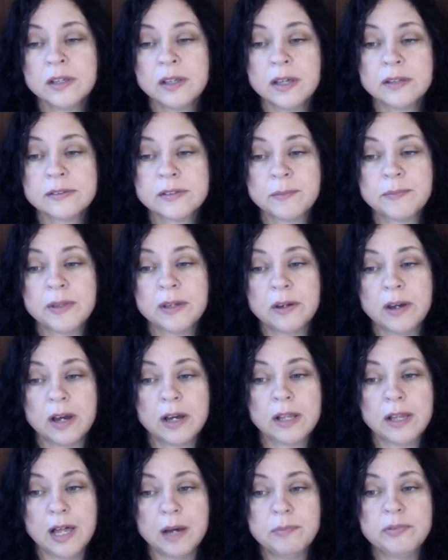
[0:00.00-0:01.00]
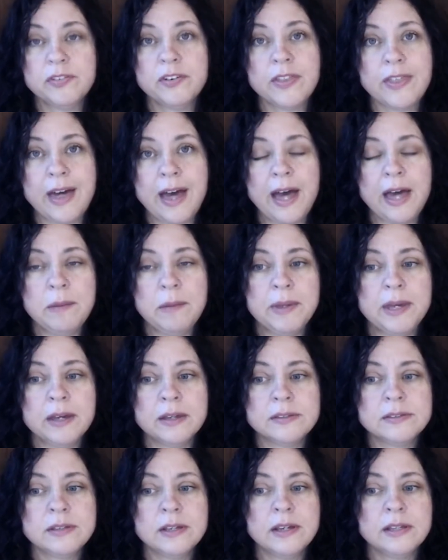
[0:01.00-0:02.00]
Something, a club for that,
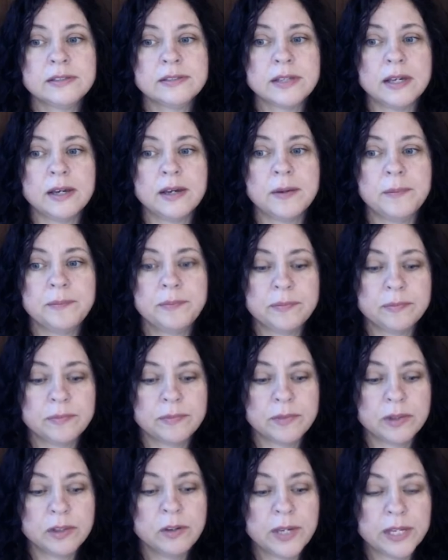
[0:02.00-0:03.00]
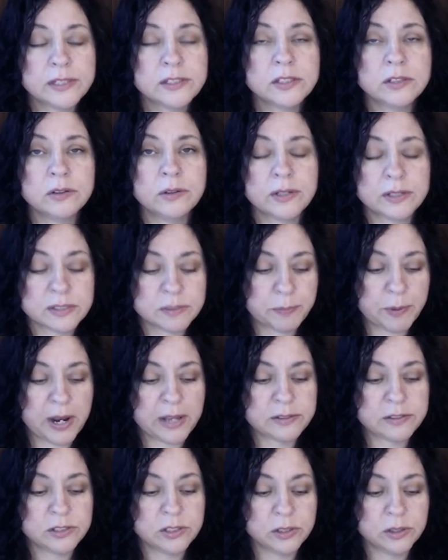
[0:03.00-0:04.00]
because it's you get to
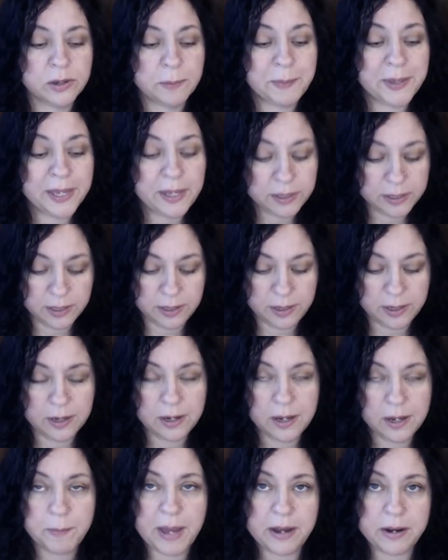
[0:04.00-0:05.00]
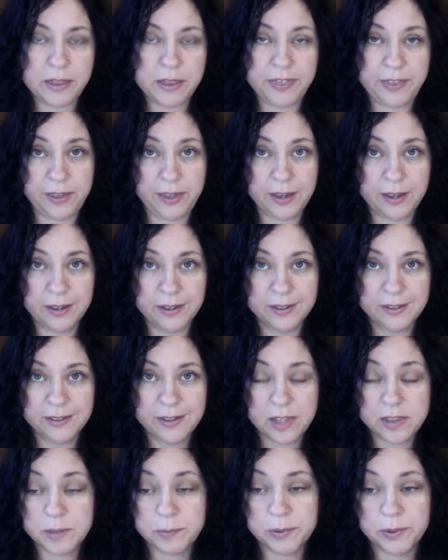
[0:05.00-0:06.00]
express your opinion about a thing,
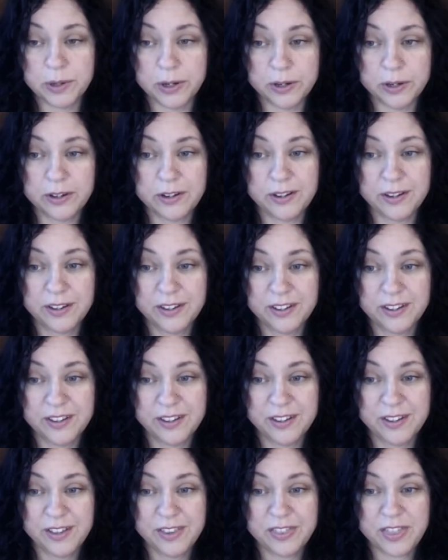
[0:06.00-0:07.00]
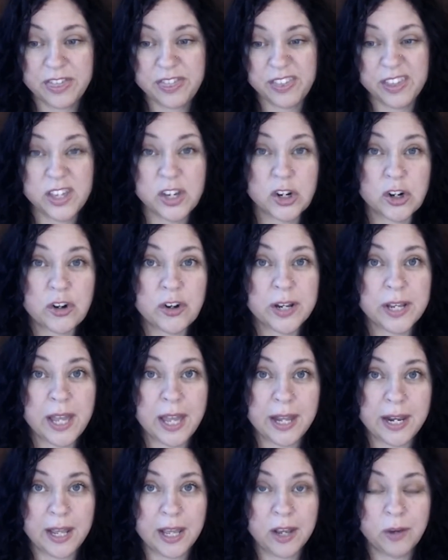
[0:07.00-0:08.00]
the book, the thing you're
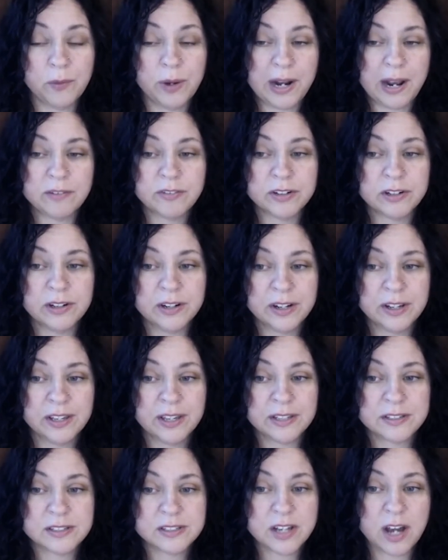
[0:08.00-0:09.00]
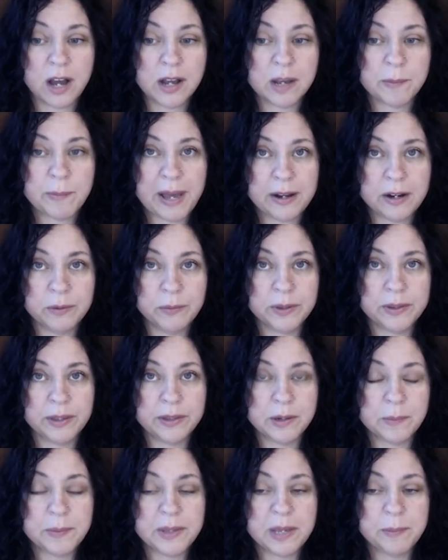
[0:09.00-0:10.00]
creating, whatever. You get to talk about it with
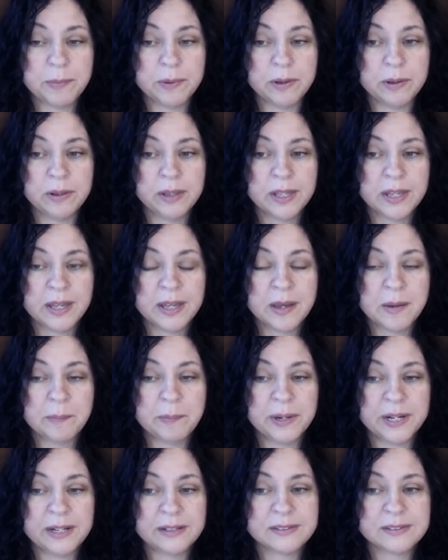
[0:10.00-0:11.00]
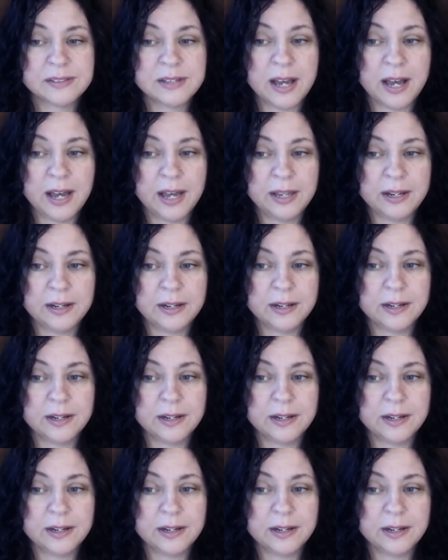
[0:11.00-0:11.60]
other people, but it's not